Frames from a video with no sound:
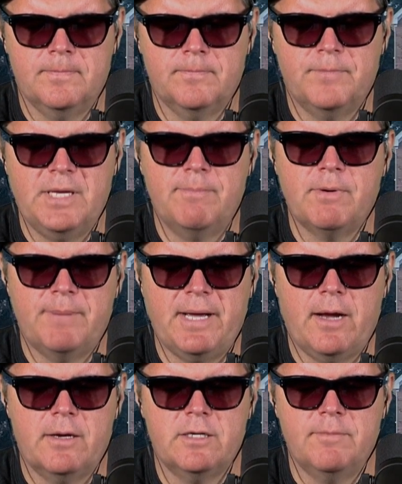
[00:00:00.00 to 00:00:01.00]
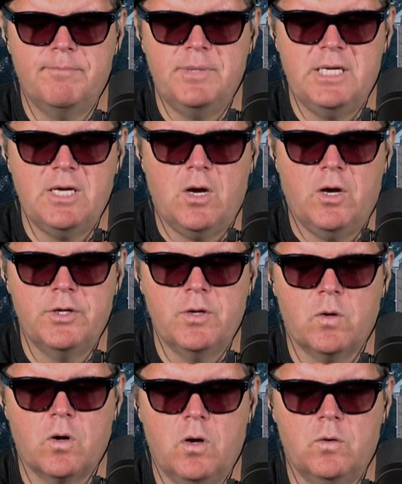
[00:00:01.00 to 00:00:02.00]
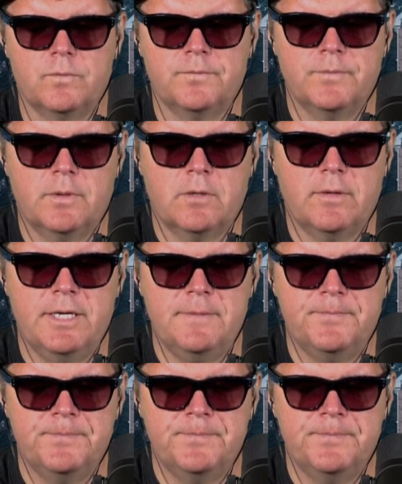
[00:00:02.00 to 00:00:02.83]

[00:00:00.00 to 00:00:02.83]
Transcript: Be prepared to be on your own, all right?